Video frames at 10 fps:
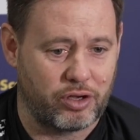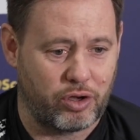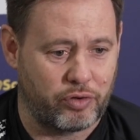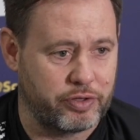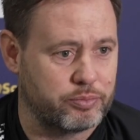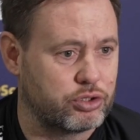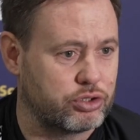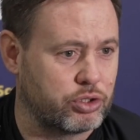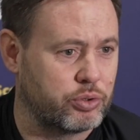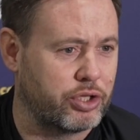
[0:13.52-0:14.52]
of him to
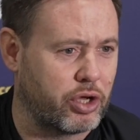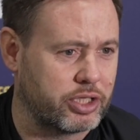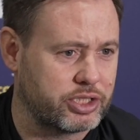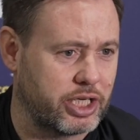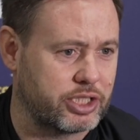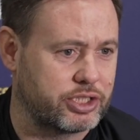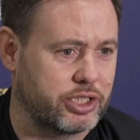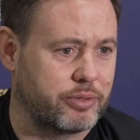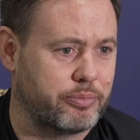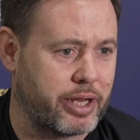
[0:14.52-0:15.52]
do, a nice
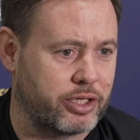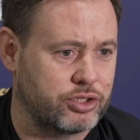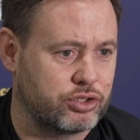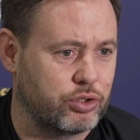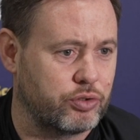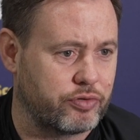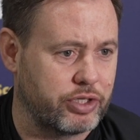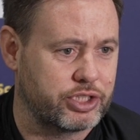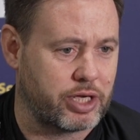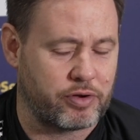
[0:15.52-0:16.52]
gesture that managers do for
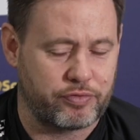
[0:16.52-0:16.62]
each other.